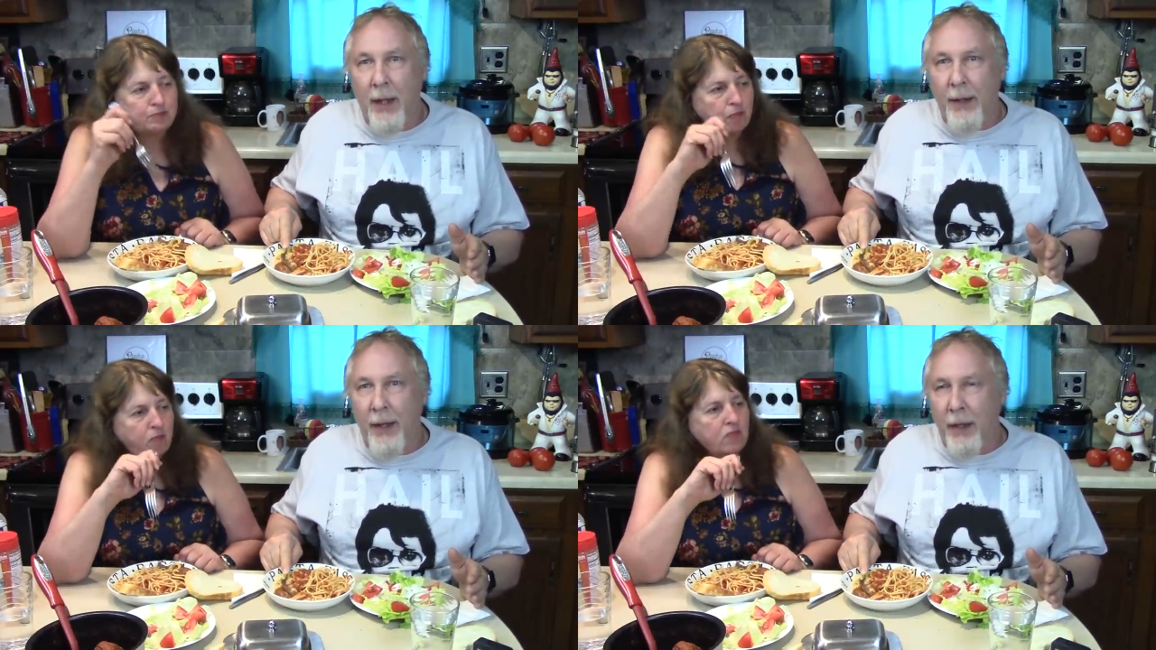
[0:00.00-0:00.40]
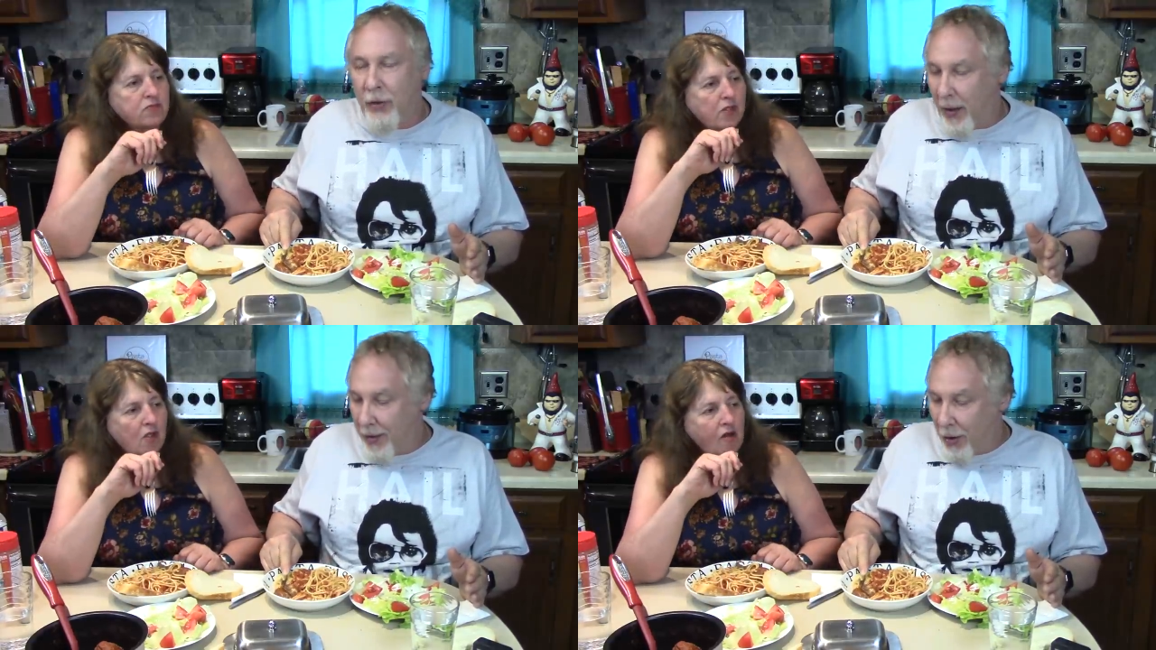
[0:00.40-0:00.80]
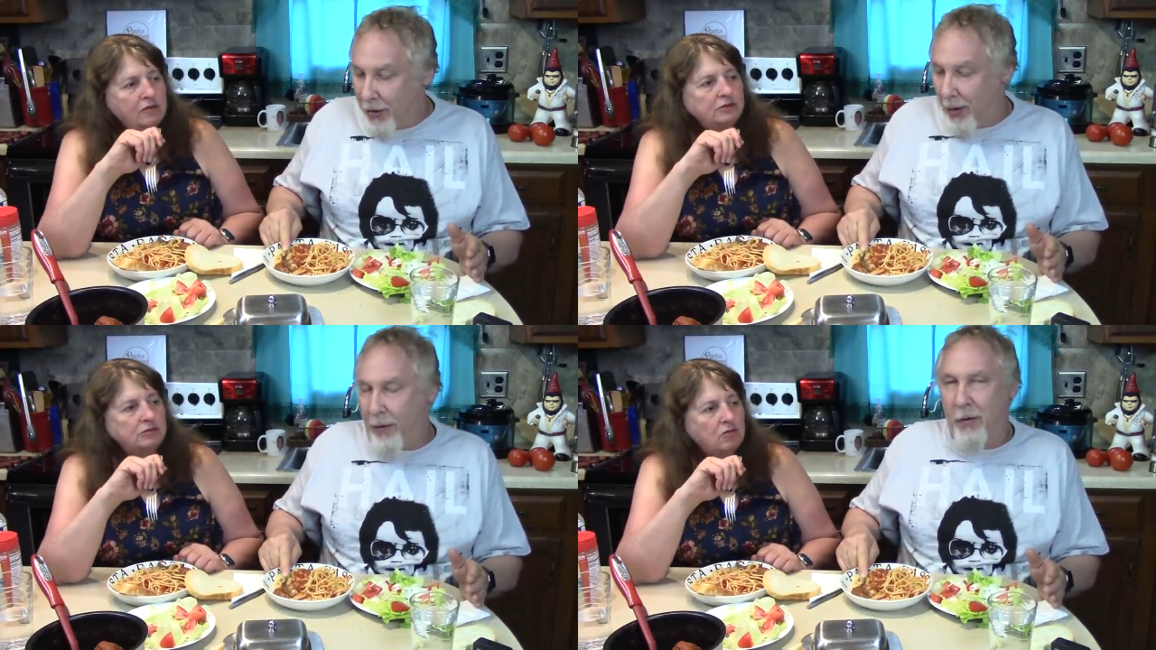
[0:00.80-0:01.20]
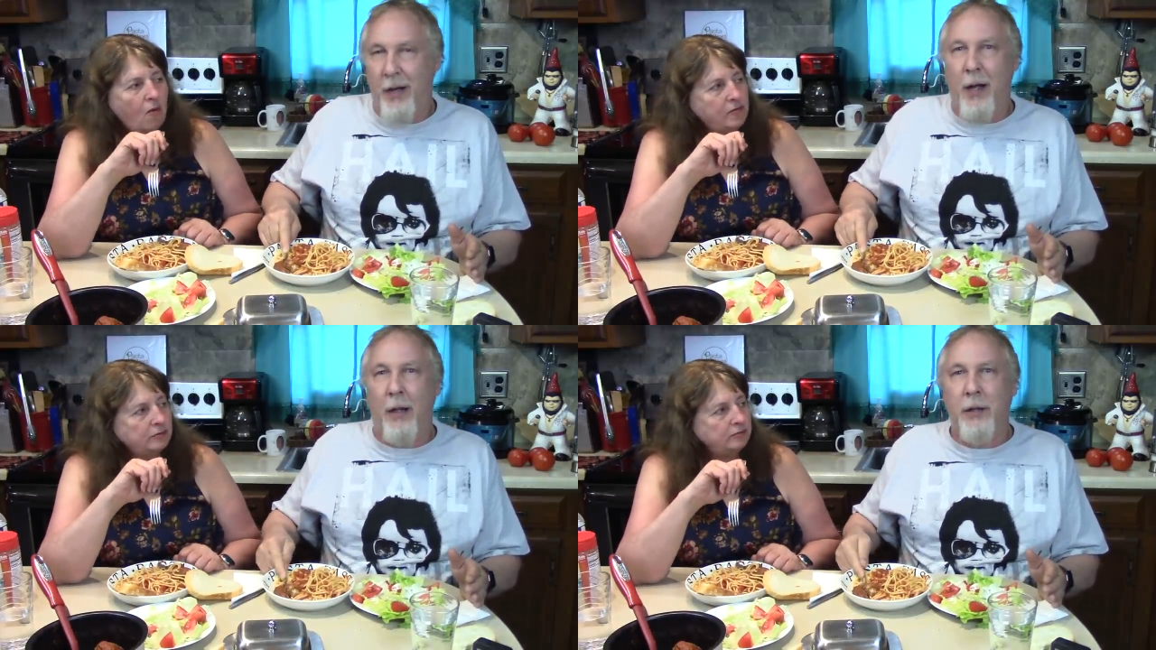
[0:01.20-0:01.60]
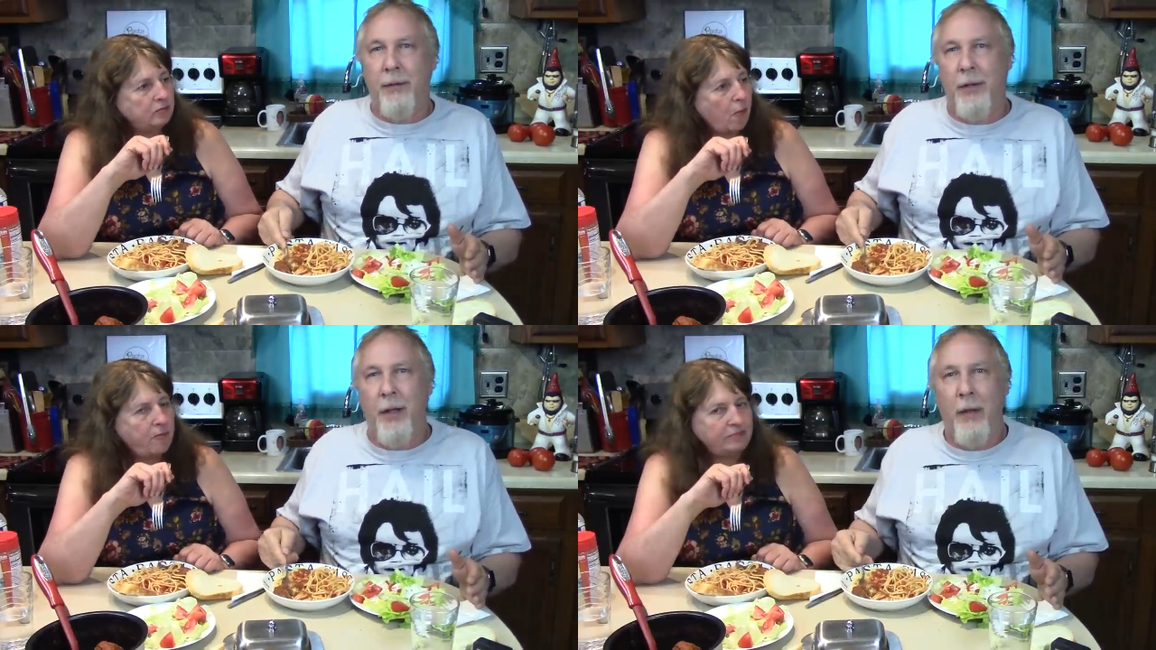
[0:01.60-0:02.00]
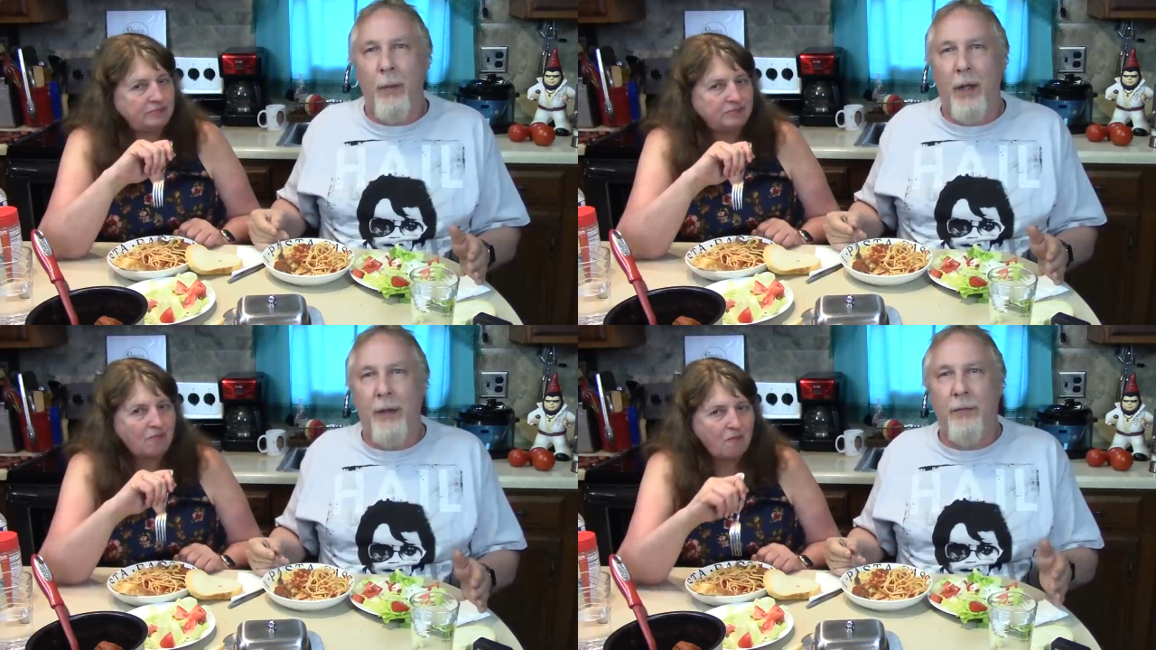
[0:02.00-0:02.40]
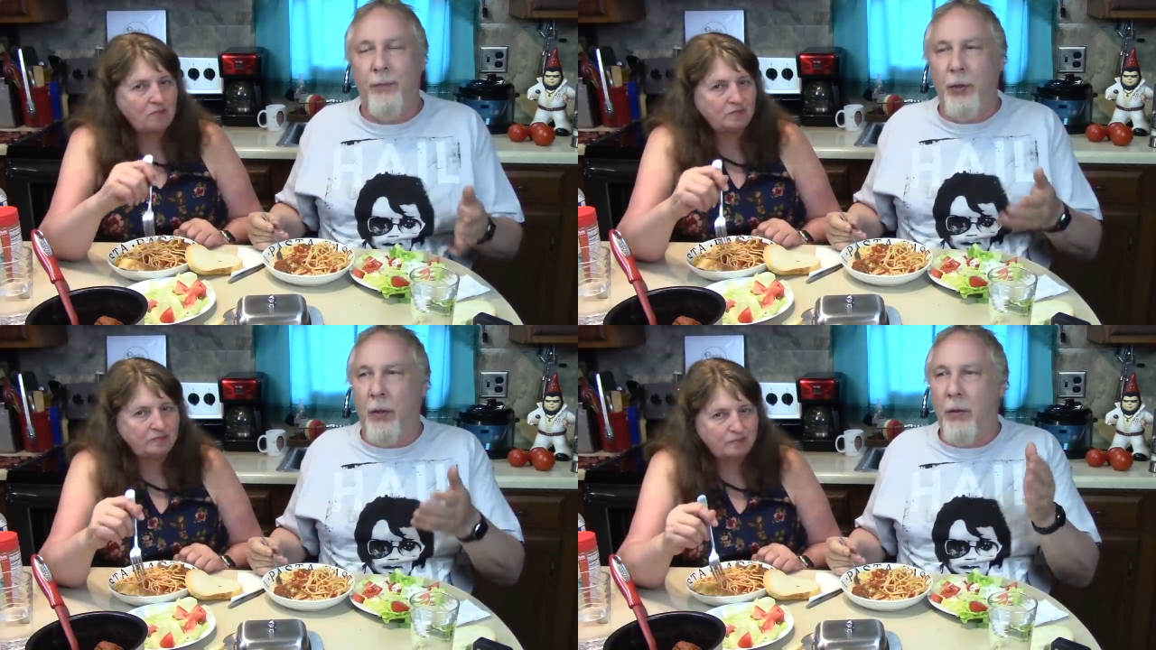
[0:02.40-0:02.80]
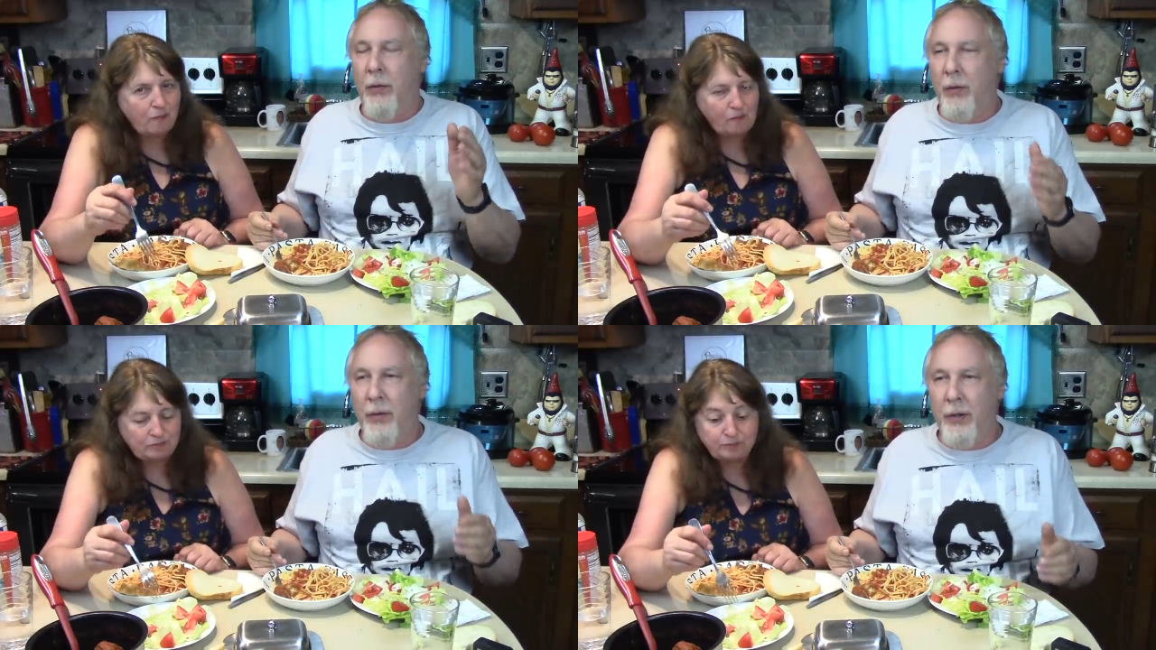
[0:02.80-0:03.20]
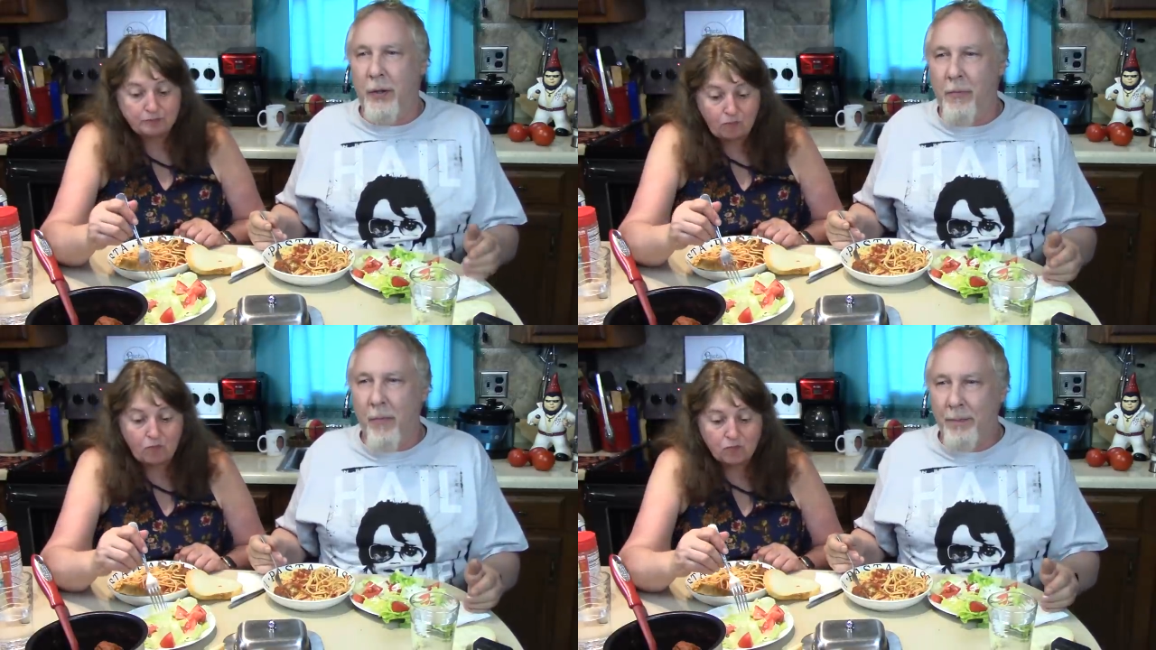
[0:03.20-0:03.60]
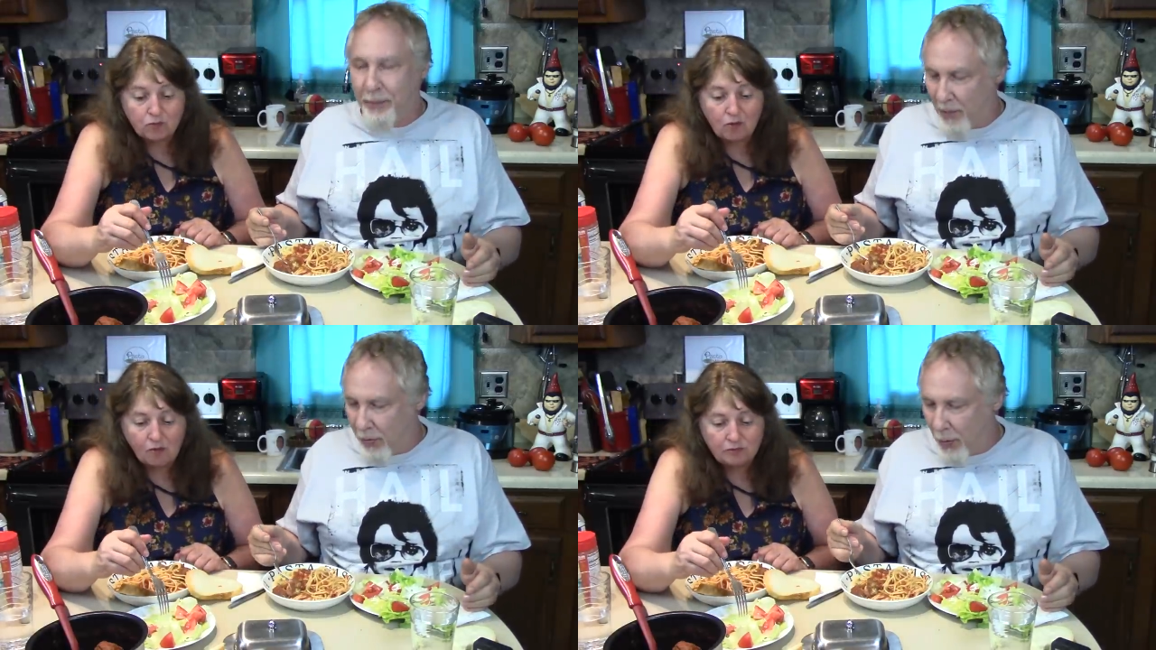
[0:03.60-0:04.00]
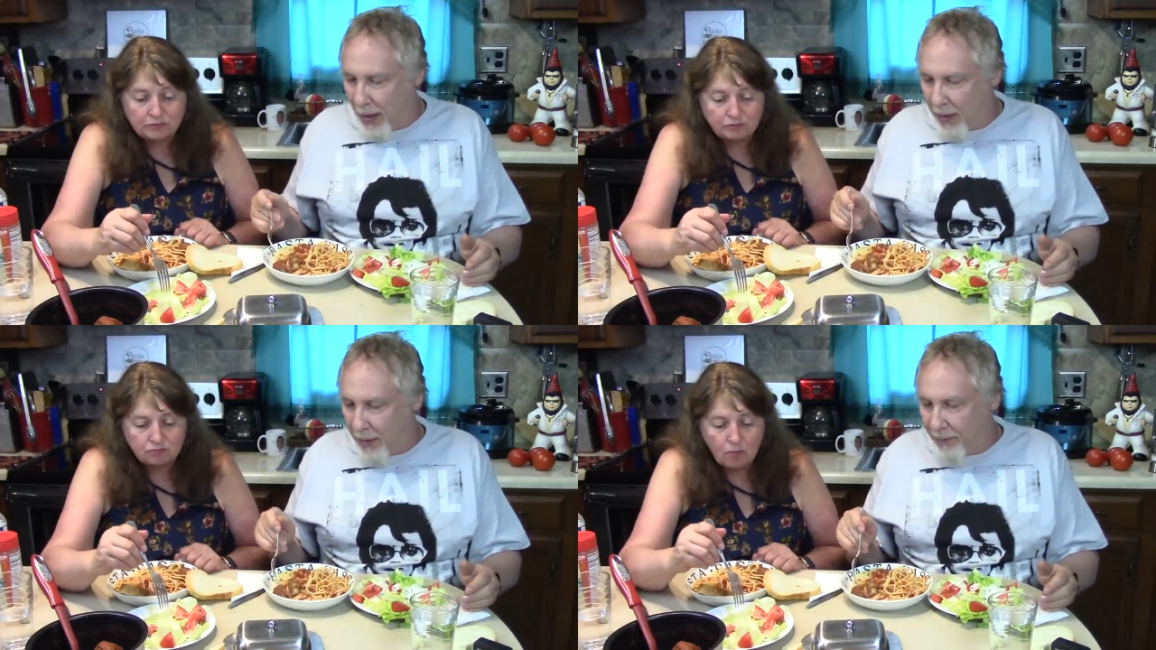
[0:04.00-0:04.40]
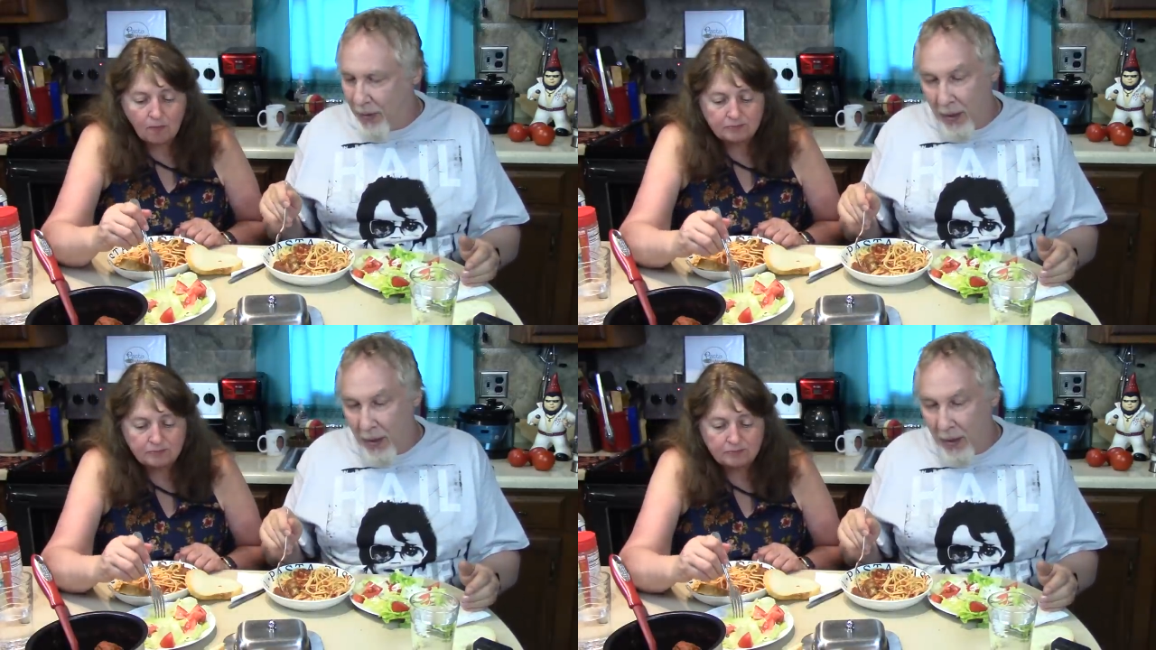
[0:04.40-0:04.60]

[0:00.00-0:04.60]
Speaker 1: and then you try to charge you thirty dollars for another one like Jungle Cruise or Cruella?